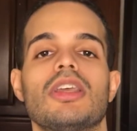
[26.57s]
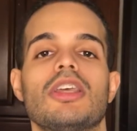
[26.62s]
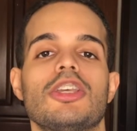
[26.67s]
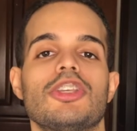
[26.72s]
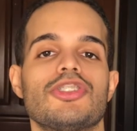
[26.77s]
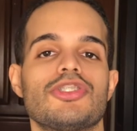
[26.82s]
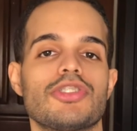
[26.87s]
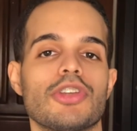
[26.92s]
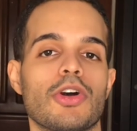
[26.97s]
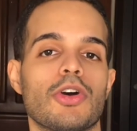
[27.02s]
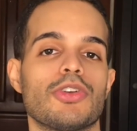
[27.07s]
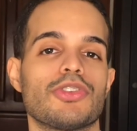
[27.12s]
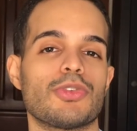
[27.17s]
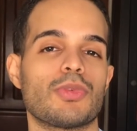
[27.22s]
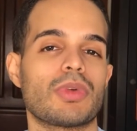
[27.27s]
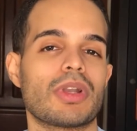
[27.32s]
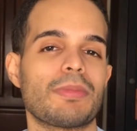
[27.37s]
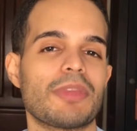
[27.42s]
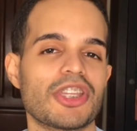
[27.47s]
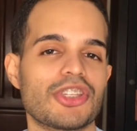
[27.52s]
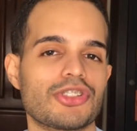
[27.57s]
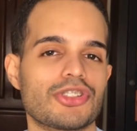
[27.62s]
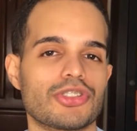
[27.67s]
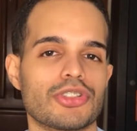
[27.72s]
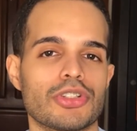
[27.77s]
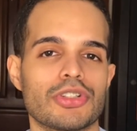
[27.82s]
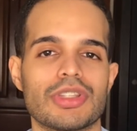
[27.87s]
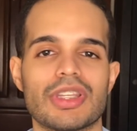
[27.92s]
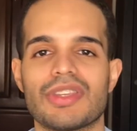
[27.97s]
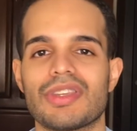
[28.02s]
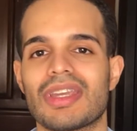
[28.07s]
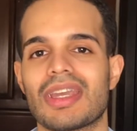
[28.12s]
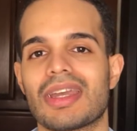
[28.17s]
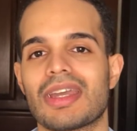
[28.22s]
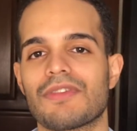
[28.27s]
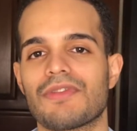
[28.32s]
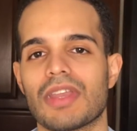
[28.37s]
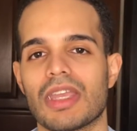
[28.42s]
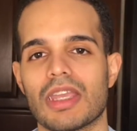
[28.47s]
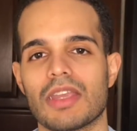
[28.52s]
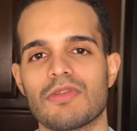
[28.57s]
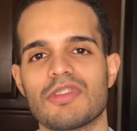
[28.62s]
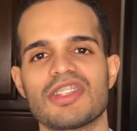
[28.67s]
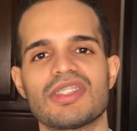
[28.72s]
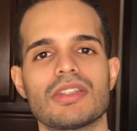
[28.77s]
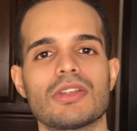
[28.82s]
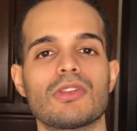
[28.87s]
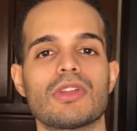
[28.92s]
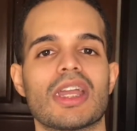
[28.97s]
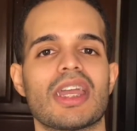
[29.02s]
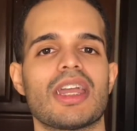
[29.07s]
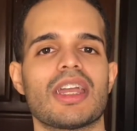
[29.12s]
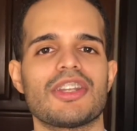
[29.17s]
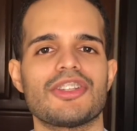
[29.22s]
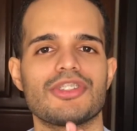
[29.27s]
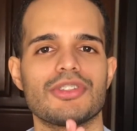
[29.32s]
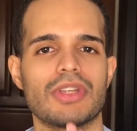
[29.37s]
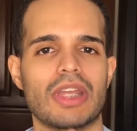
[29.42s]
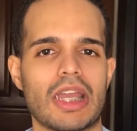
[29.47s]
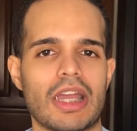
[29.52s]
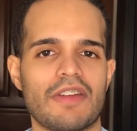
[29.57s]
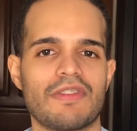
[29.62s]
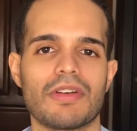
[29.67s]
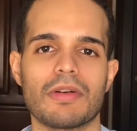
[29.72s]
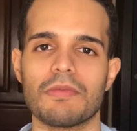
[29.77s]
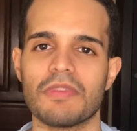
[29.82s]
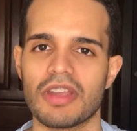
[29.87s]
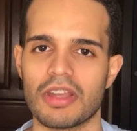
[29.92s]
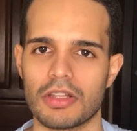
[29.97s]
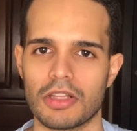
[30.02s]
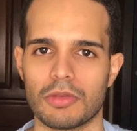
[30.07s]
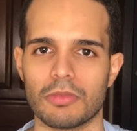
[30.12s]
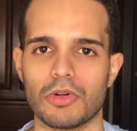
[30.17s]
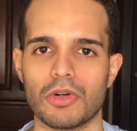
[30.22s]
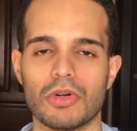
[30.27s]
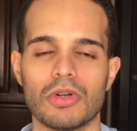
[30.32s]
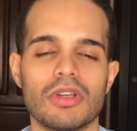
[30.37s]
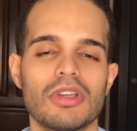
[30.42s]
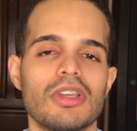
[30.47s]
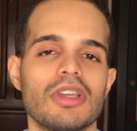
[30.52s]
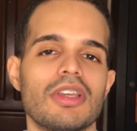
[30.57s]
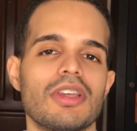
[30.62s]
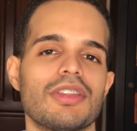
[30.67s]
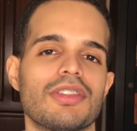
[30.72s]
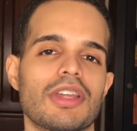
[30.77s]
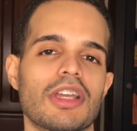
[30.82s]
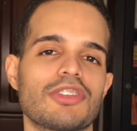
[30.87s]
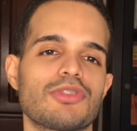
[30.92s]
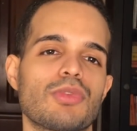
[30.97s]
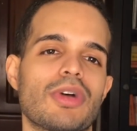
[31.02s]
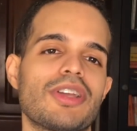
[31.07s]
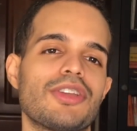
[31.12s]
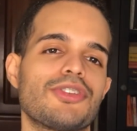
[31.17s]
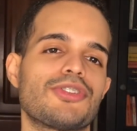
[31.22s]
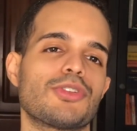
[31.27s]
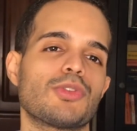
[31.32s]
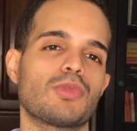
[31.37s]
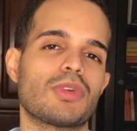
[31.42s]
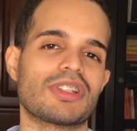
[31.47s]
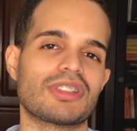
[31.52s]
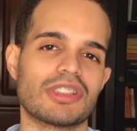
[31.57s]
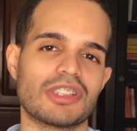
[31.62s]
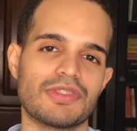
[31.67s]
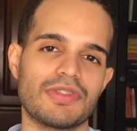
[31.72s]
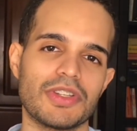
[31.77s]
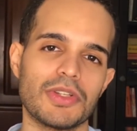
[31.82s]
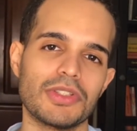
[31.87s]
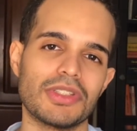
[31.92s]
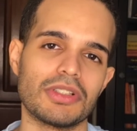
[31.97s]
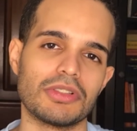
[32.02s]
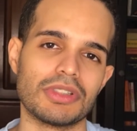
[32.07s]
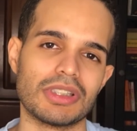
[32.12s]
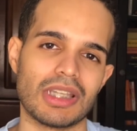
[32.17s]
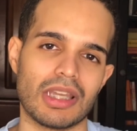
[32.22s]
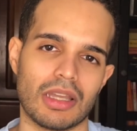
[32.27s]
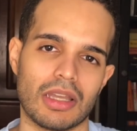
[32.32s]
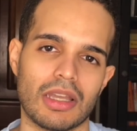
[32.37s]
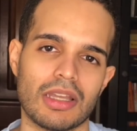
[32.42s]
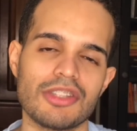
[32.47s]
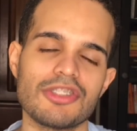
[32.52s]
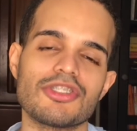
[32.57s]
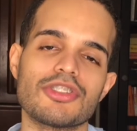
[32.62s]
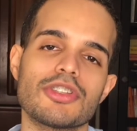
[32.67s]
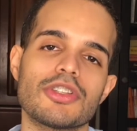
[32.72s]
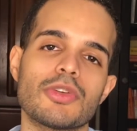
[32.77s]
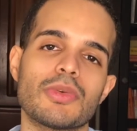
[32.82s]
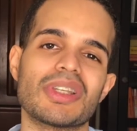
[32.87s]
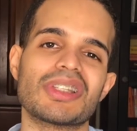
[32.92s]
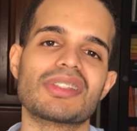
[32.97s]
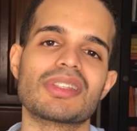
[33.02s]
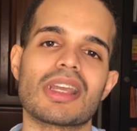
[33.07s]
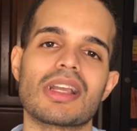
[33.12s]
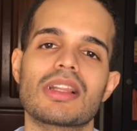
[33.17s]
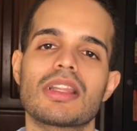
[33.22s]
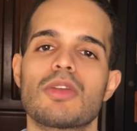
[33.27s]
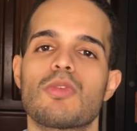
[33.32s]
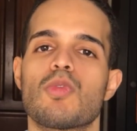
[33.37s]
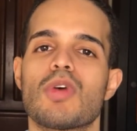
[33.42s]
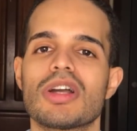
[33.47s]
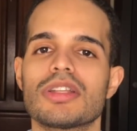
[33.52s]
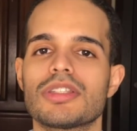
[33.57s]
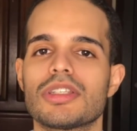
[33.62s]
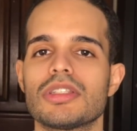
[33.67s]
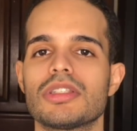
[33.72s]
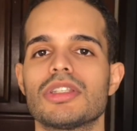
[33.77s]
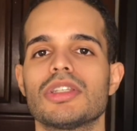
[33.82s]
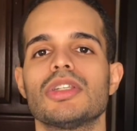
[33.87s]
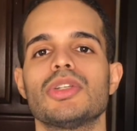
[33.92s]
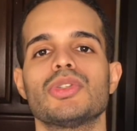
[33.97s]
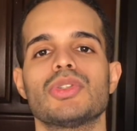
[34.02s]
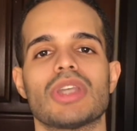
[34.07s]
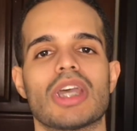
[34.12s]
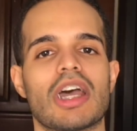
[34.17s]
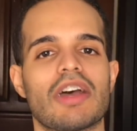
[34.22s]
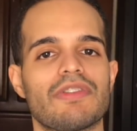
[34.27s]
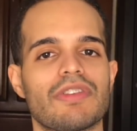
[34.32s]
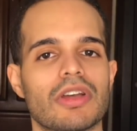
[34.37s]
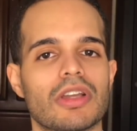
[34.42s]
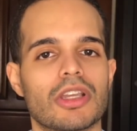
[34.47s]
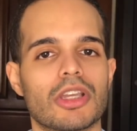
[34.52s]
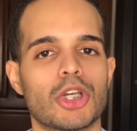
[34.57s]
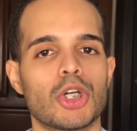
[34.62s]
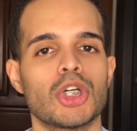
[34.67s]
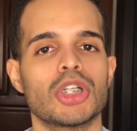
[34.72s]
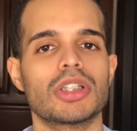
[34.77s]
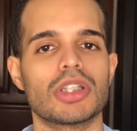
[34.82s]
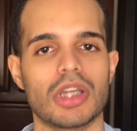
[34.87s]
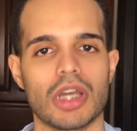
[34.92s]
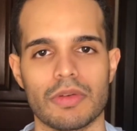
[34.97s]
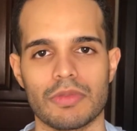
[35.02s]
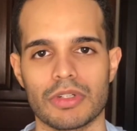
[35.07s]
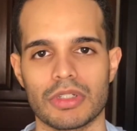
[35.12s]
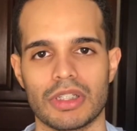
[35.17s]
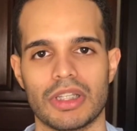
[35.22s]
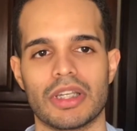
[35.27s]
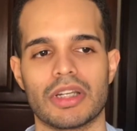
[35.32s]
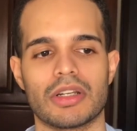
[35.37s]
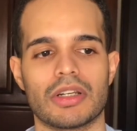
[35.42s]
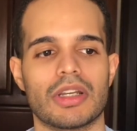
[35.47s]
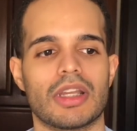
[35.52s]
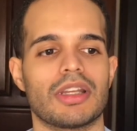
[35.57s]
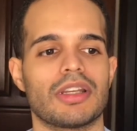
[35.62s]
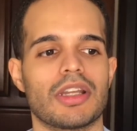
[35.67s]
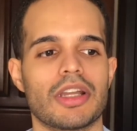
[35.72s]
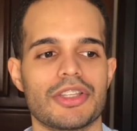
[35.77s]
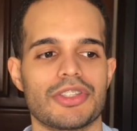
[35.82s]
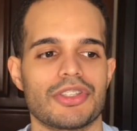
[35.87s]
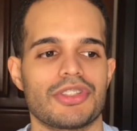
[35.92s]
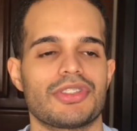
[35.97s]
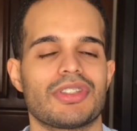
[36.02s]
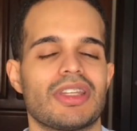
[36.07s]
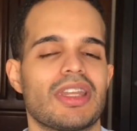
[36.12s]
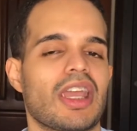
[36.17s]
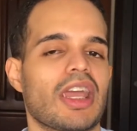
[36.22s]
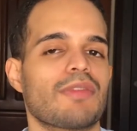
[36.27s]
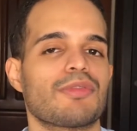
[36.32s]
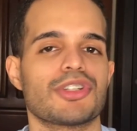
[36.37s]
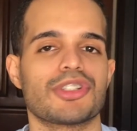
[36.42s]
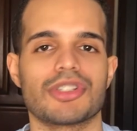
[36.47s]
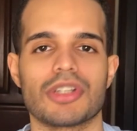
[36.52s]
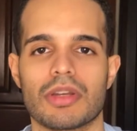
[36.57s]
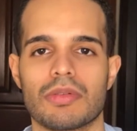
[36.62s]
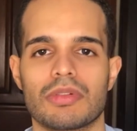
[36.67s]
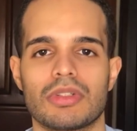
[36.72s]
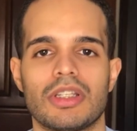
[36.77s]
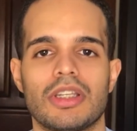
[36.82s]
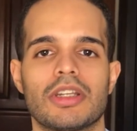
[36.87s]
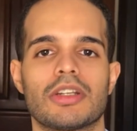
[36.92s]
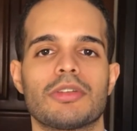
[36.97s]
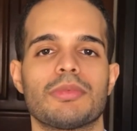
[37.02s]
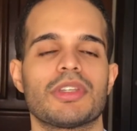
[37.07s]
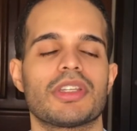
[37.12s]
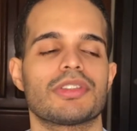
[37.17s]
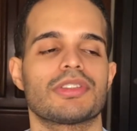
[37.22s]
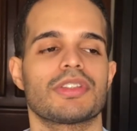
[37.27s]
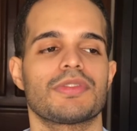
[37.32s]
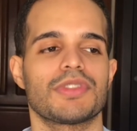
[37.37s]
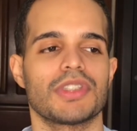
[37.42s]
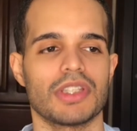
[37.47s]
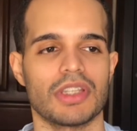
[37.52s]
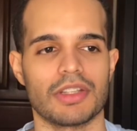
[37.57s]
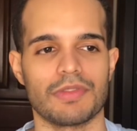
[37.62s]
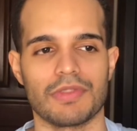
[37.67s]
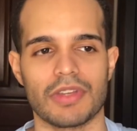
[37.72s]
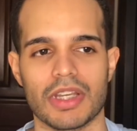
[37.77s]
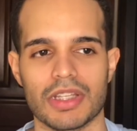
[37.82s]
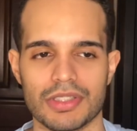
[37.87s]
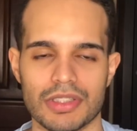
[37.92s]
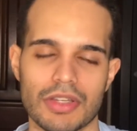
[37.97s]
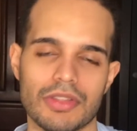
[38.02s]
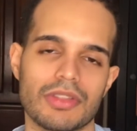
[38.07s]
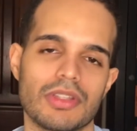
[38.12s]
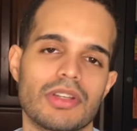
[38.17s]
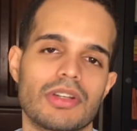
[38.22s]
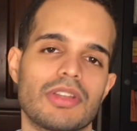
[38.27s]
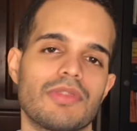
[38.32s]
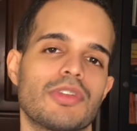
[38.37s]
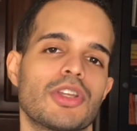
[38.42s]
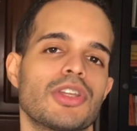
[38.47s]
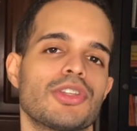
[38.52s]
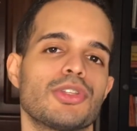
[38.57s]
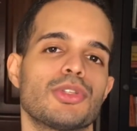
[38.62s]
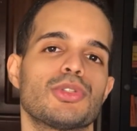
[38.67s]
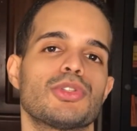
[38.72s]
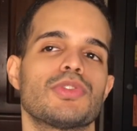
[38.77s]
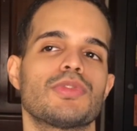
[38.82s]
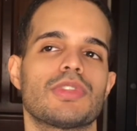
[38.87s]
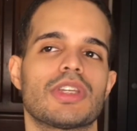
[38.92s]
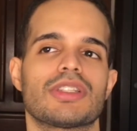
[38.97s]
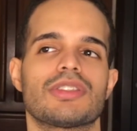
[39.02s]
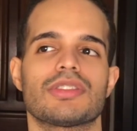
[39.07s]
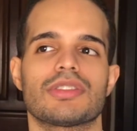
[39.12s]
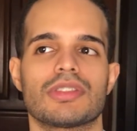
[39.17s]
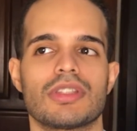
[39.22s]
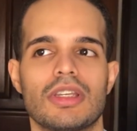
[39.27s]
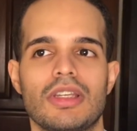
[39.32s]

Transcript: So you want to make sure that you have every single edge you have available. That's why you should watch this video till the end, so you know exactly what to do to have a good cover letter and not just an average cover letter, because I've seen advice out there, even on YouTube, that's